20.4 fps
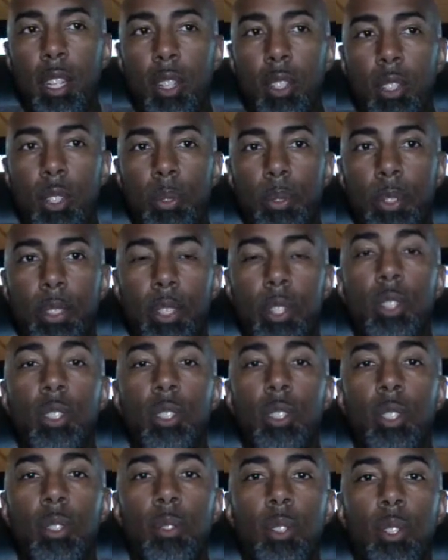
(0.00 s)
So for
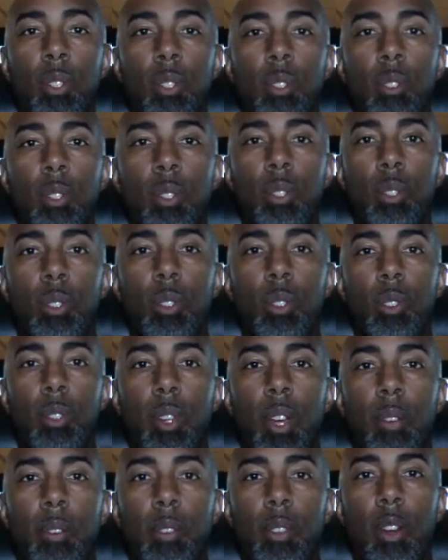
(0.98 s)
those of you who
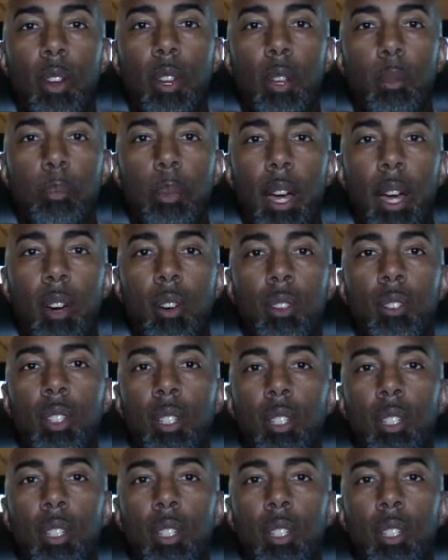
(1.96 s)
have thought about,